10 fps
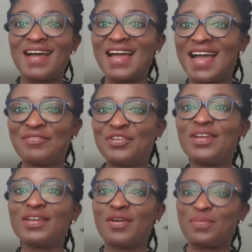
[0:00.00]
I've done
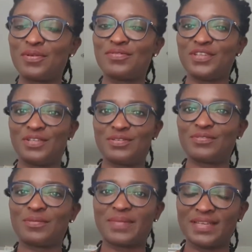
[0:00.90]
a couple of videos
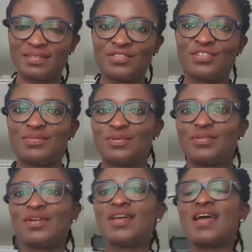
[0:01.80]
from my kitchen,
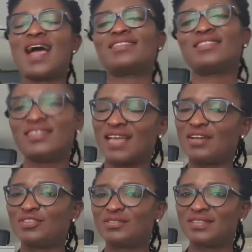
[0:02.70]
but I just thought
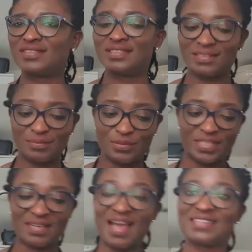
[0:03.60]
I'll do this
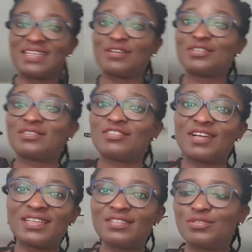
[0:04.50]
morning as I was
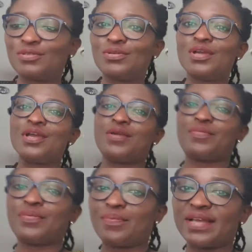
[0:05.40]
trying to
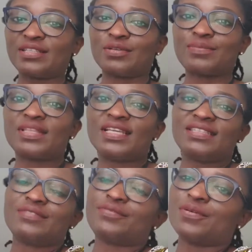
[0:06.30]
prepare some
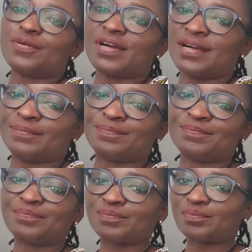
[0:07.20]
things for
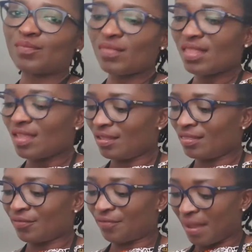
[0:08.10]

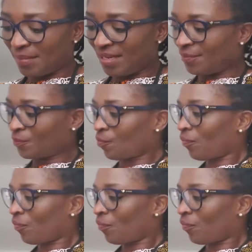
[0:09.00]
the family.